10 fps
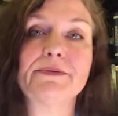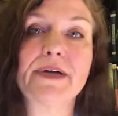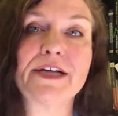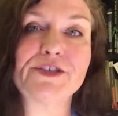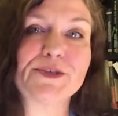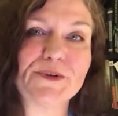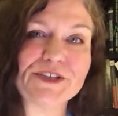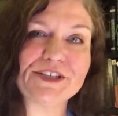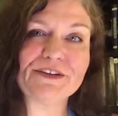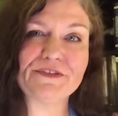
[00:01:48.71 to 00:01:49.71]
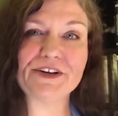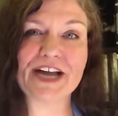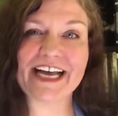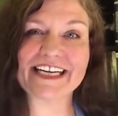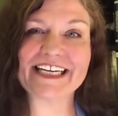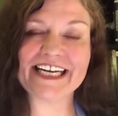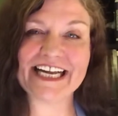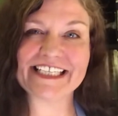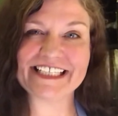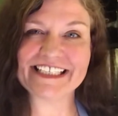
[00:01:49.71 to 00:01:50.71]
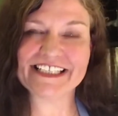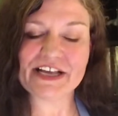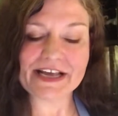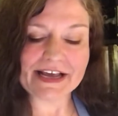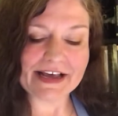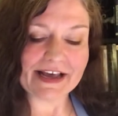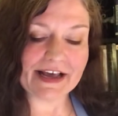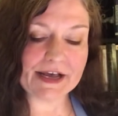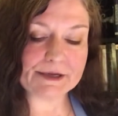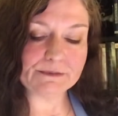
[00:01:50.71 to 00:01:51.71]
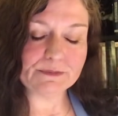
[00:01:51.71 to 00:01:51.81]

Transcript: I just want you to feel kind of connected. But